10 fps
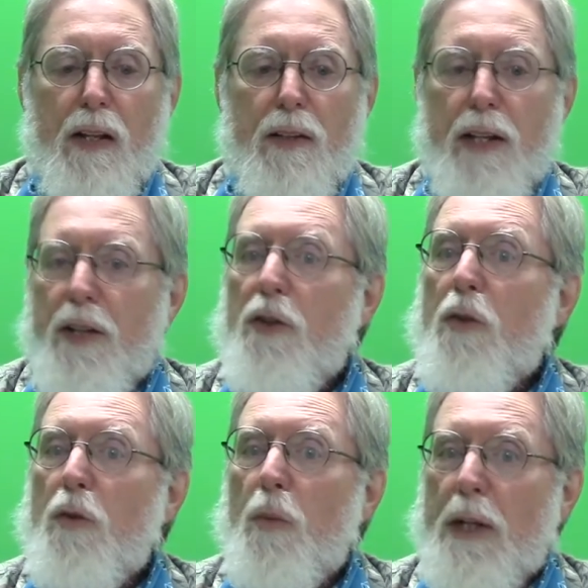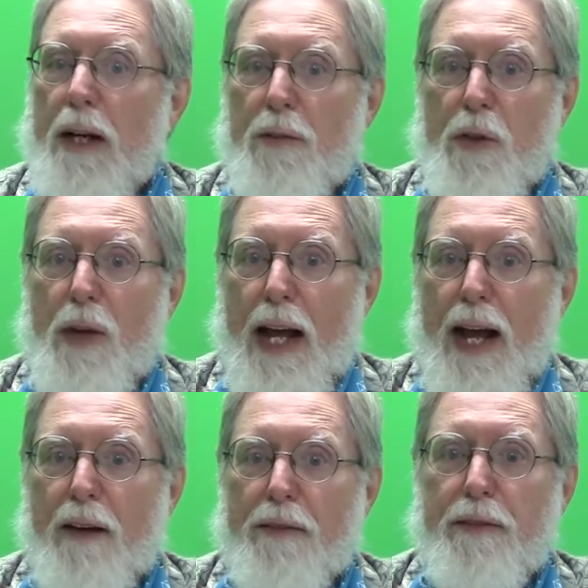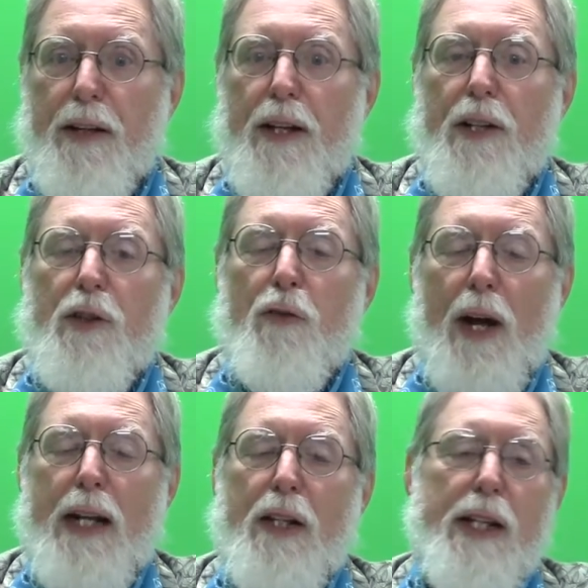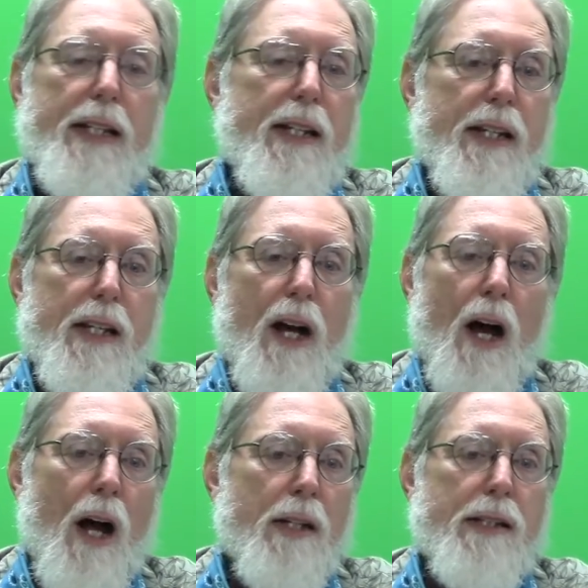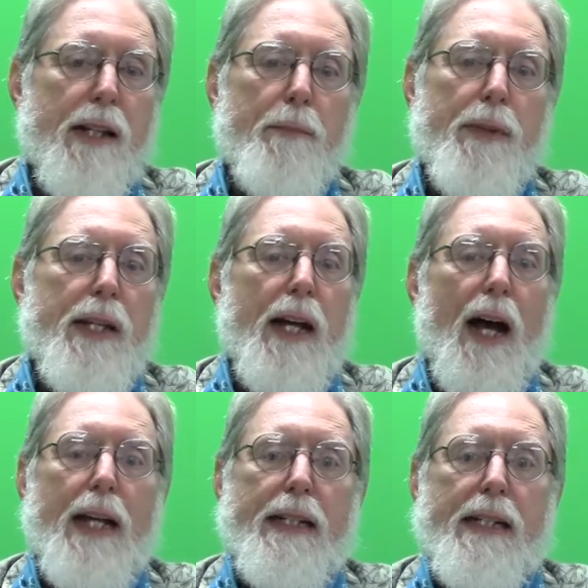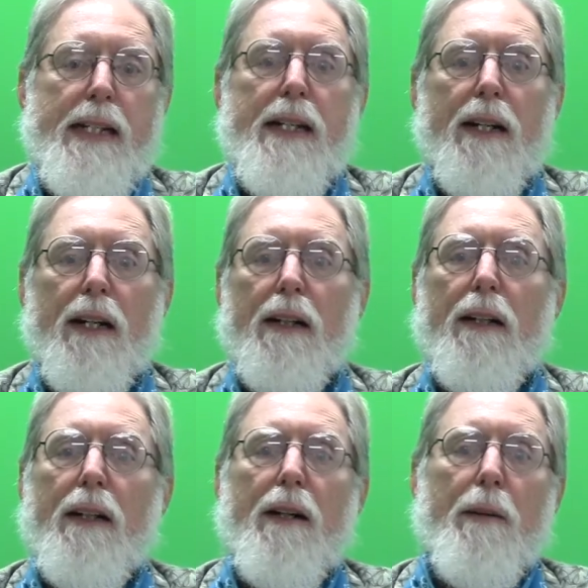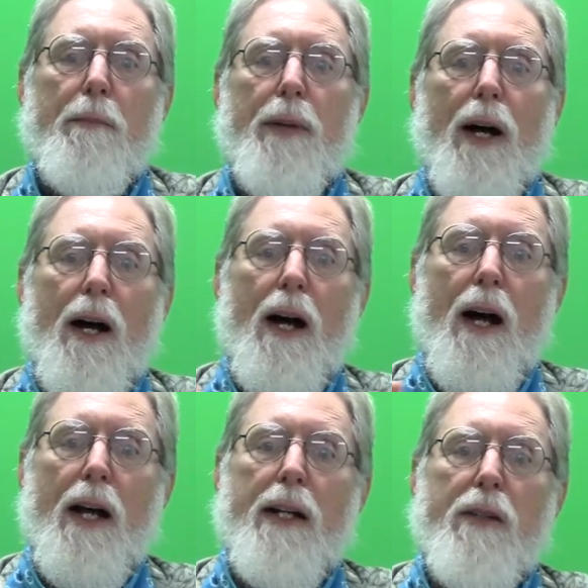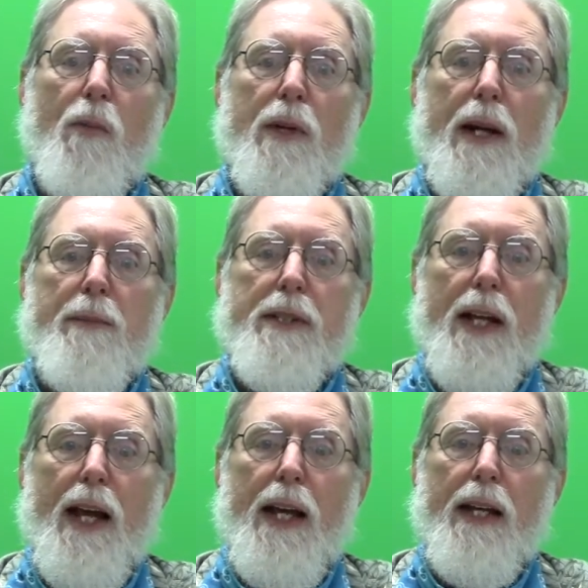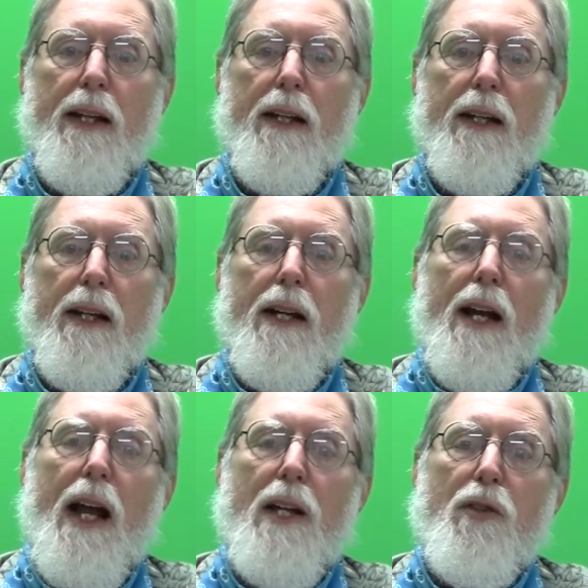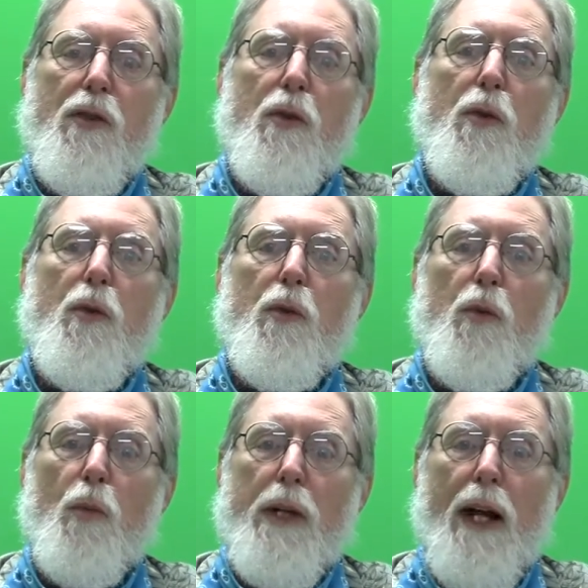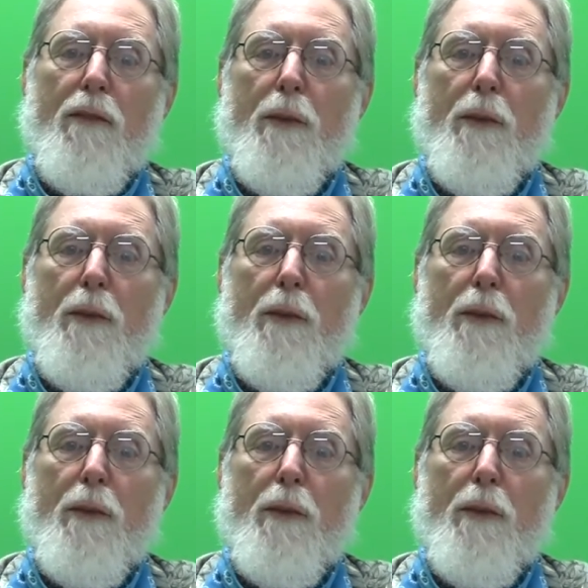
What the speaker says: then use whatever you have. Try to get the concept, the idea behind what I'm saying, and use whatever